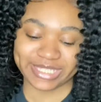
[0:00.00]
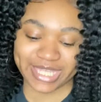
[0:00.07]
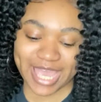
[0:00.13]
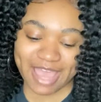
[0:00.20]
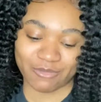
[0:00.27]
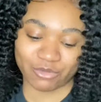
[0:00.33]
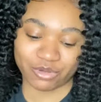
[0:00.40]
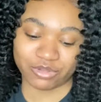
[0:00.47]

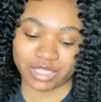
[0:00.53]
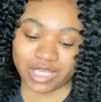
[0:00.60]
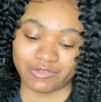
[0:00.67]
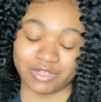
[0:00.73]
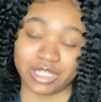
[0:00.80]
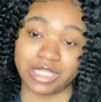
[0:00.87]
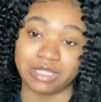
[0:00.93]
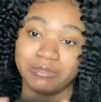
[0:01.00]
I will
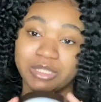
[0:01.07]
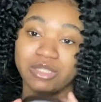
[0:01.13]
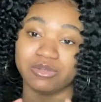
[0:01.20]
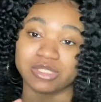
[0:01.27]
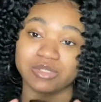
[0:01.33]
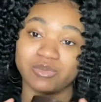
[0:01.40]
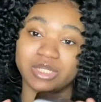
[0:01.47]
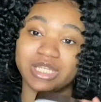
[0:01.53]
definitely be
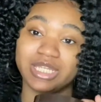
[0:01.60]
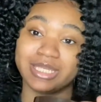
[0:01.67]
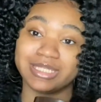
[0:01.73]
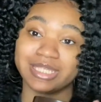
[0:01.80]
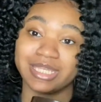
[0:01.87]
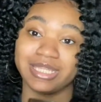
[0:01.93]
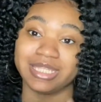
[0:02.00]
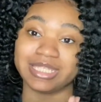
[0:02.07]
using one of these.
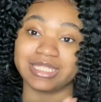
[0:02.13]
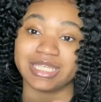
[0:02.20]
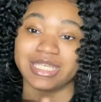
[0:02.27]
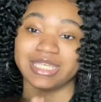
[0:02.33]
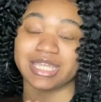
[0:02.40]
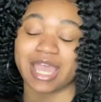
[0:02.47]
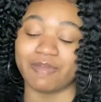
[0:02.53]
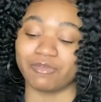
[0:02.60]
And this
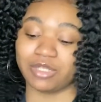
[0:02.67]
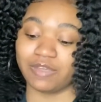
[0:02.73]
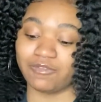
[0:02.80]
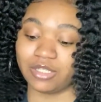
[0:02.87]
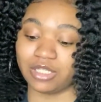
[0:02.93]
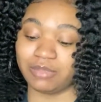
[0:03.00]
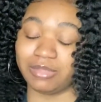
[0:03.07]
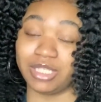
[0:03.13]
is, I will
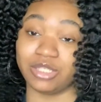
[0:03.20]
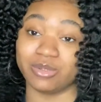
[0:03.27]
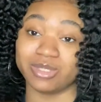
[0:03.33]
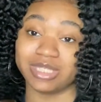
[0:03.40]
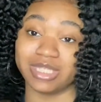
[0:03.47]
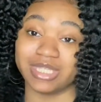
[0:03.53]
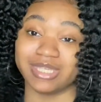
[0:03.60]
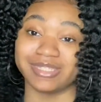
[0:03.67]
definitely be
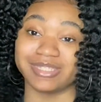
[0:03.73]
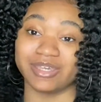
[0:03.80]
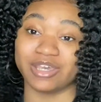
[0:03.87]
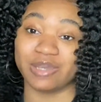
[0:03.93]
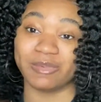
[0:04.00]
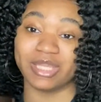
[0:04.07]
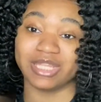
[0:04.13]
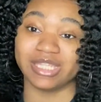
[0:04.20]
using this
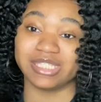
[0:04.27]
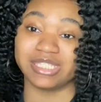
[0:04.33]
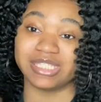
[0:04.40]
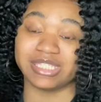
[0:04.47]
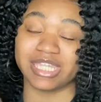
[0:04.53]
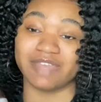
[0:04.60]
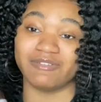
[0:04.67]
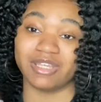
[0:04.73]
up. And this is
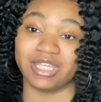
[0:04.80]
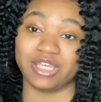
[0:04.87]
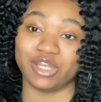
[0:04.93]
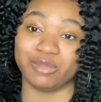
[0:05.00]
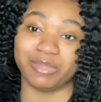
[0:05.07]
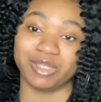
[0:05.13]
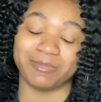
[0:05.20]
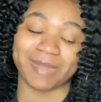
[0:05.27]
definitely going
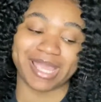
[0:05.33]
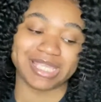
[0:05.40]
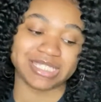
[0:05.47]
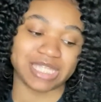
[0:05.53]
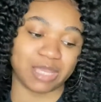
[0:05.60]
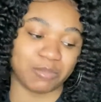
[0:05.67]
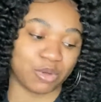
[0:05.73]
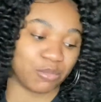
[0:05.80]
to be my
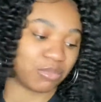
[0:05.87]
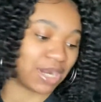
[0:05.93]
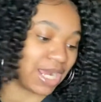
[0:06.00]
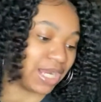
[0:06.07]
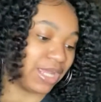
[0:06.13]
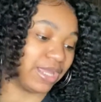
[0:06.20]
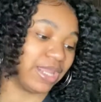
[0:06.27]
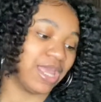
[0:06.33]
staple
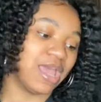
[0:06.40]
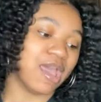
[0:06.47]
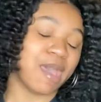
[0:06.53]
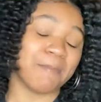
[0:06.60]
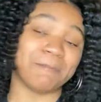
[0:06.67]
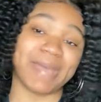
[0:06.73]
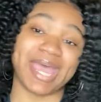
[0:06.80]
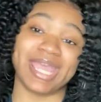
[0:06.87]
product,
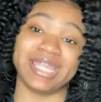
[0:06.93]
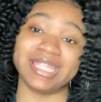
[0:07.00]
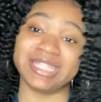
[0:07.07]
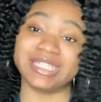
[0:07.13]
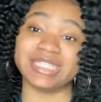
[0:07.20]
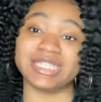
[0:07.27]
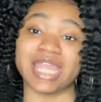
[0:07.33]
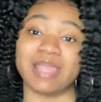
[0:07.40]
my
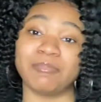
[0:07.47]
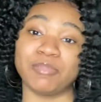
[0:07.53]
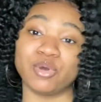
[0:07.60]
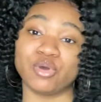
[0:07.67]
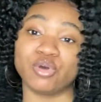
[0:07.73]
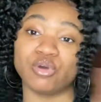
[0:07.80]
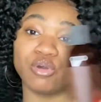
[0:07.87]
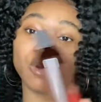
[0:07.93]

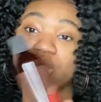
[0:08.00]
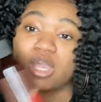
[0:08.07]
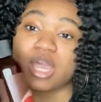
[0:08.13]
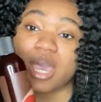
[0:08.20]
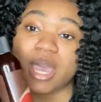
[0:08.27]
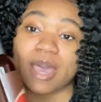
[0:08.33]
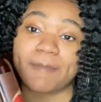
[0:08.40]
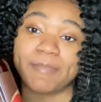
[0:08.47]
staple
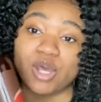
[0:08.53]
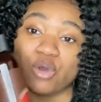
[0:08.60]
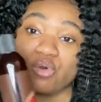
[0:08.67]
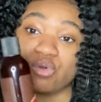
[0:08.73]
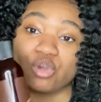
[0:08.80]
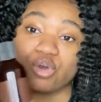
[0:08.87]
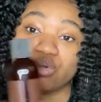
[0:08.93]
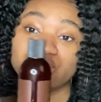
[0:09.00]
combo
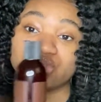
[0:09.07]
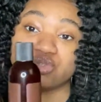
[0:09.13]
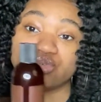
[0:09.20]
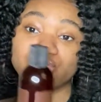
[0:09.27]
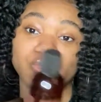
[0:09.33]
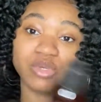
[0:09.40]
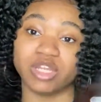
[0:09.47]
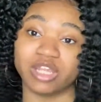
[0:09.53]
go-to
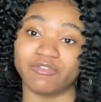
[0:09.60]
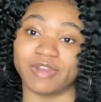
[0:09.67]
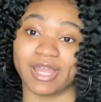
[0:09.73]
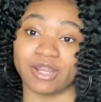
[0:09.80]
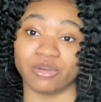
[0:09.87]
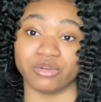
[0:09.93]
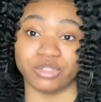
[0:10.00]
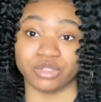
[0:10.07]
whenever I
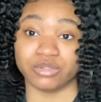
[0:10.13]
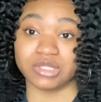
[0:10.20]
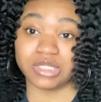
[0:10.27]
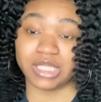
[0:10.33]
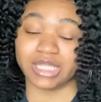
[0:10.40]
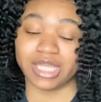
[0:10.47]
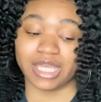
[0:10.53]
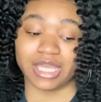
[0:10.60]
don't use
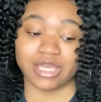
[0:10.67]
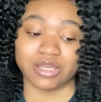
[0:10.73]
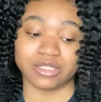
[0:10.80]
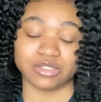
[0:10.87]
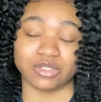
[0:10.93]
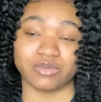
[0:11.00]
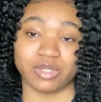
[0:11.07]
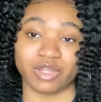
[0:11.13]
nothing else
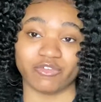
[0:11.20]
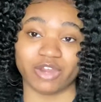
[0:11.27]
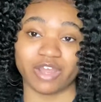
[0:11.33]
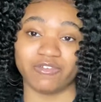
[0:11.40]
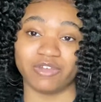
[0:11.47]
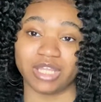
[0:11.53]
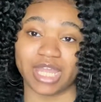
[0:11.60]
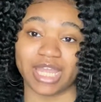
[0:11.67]
or whenever I
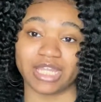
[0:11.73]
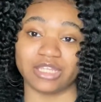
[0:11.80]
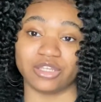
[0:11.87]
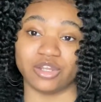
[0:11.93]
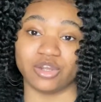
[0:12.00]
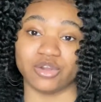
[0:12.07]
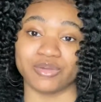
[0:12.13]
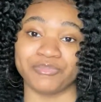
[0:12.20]
feel like, you
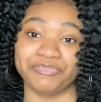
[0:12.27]
know,